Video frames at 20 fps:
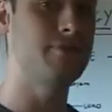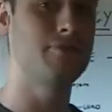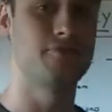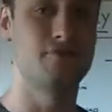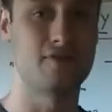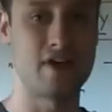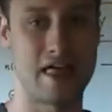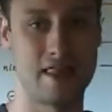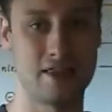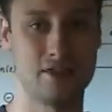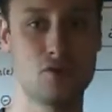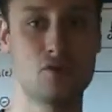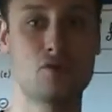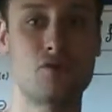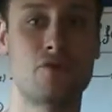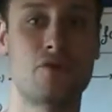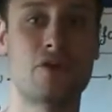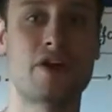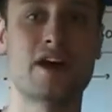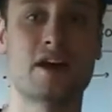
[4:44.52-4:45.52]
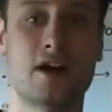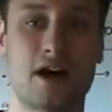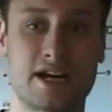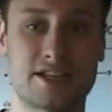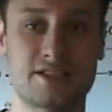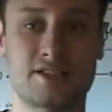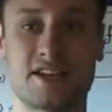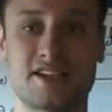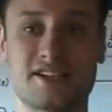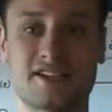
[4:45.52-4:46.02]
value
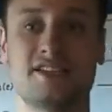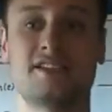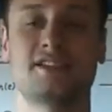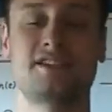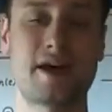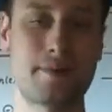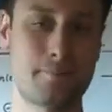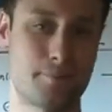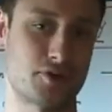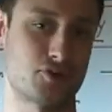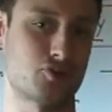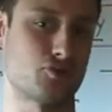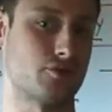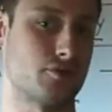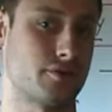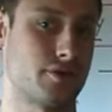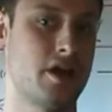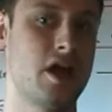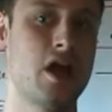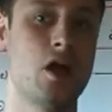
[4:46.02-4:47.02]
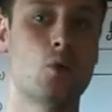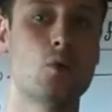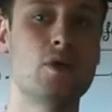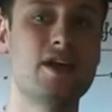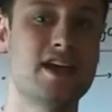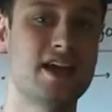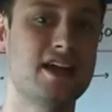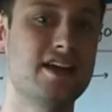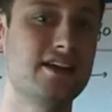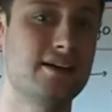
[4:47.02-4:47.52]
regardless the temperature. We
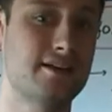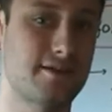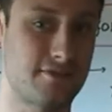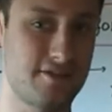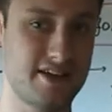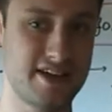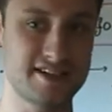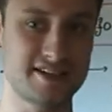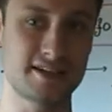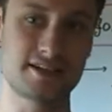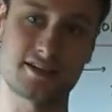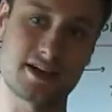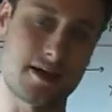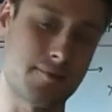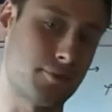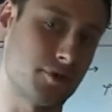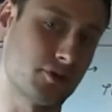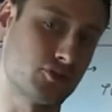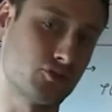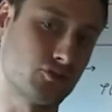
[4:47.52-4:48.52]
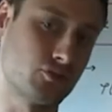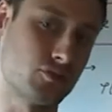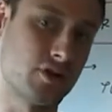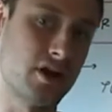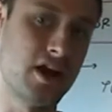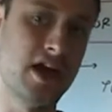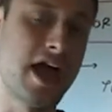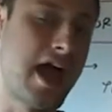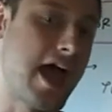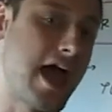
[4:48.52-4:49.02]
can increase the
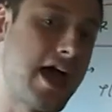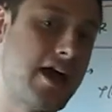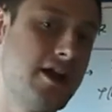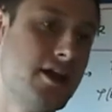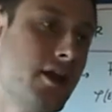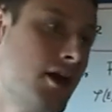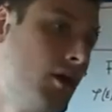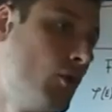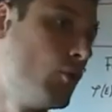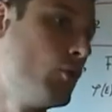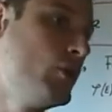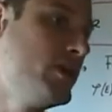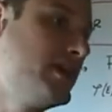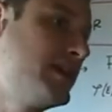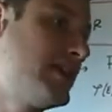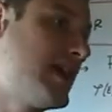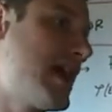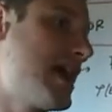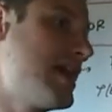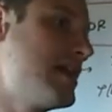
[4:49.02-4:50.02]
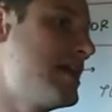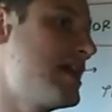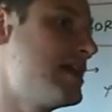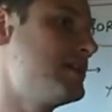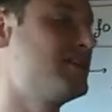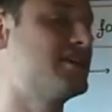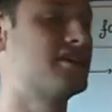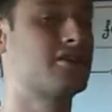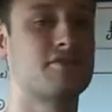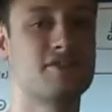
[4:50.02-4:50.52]
temperature and we can
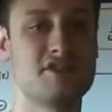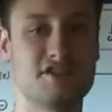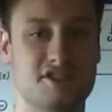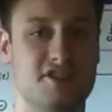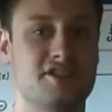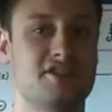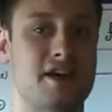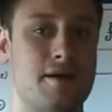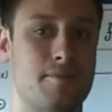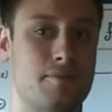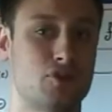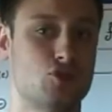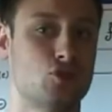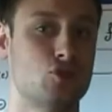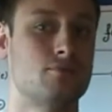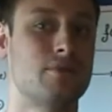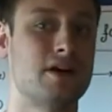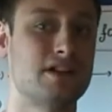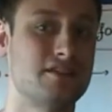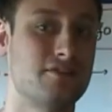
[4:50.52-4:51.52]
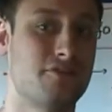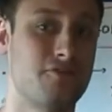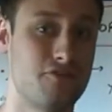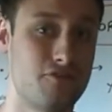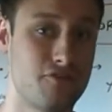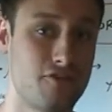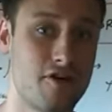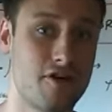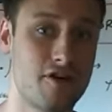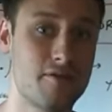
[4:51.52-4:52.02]
decrease the temperature, but the
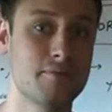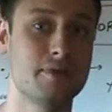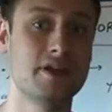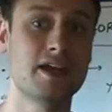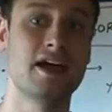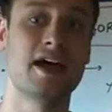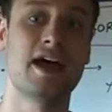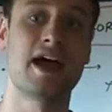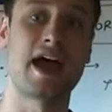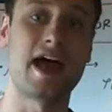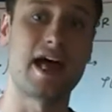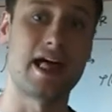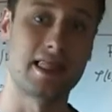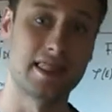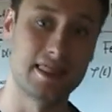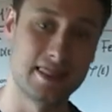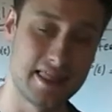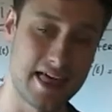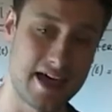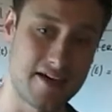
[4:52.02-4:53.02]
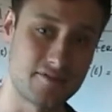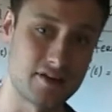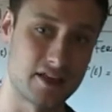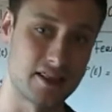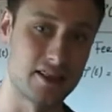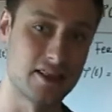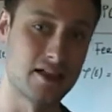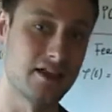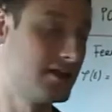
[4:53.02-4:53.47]
Fermi level,